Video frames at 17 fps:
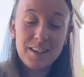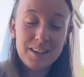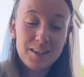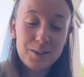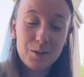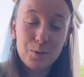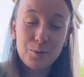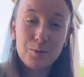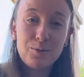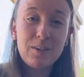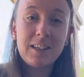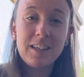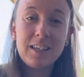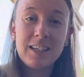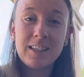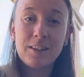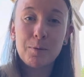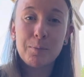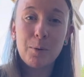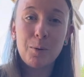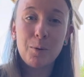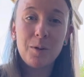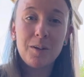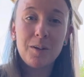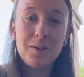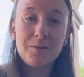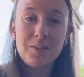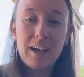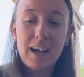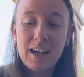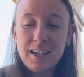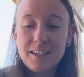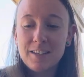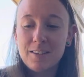so feeling the pull of
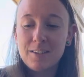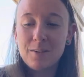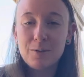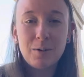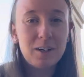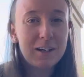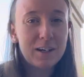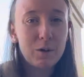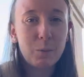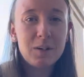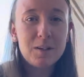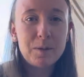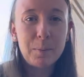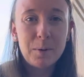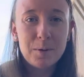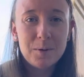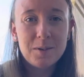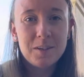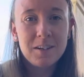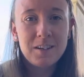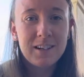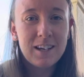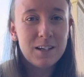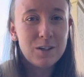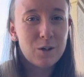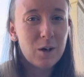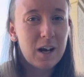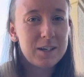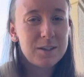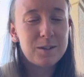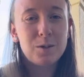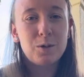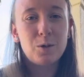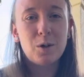that to where it whispers and, and
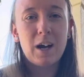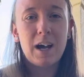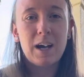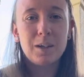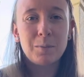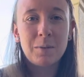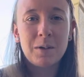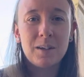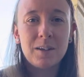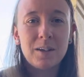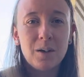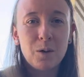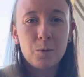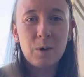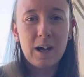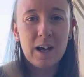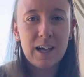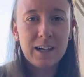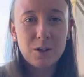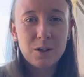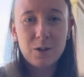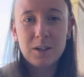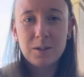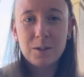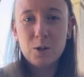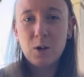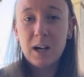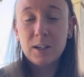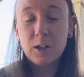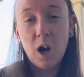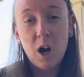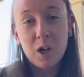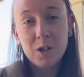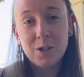tries to drag me away, tries to drag
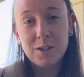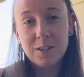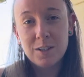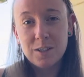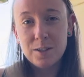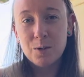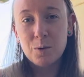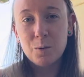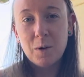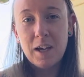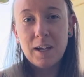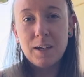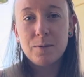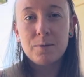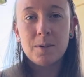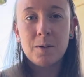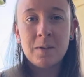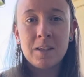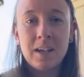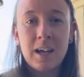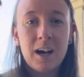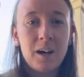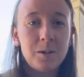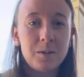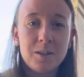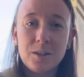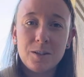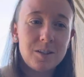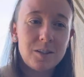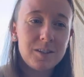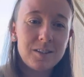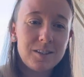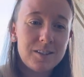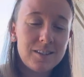consciousness away from the now, it's
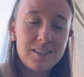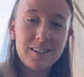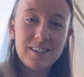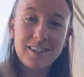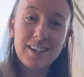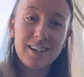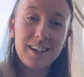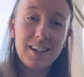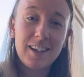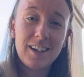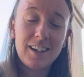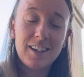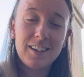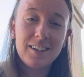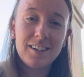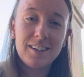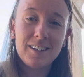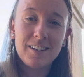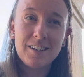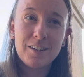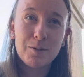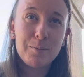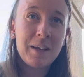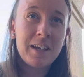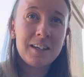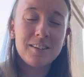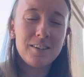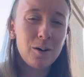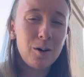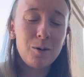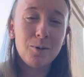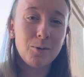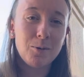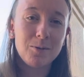just, man,
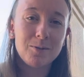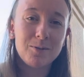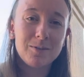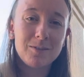no,